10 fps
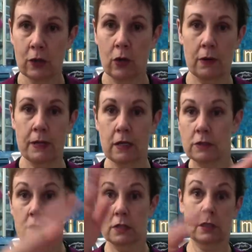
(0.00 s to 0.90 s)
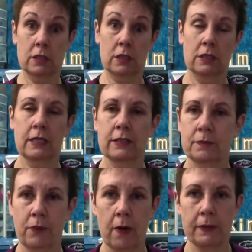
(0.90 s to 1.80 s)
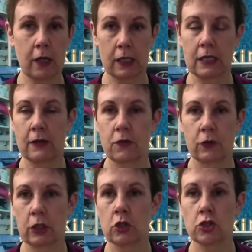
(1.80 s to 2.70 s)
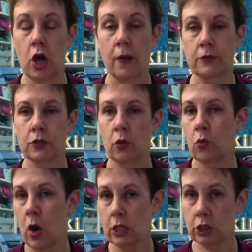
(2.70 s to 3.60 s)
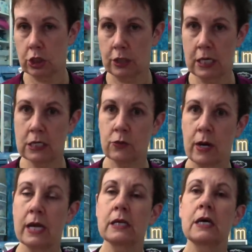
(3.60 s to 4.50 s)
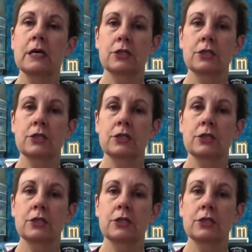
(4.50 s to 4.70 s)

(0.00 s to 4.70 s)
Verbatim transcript: You don't want to be because that's probably not going to give you a really good job. There's no rush in these, right?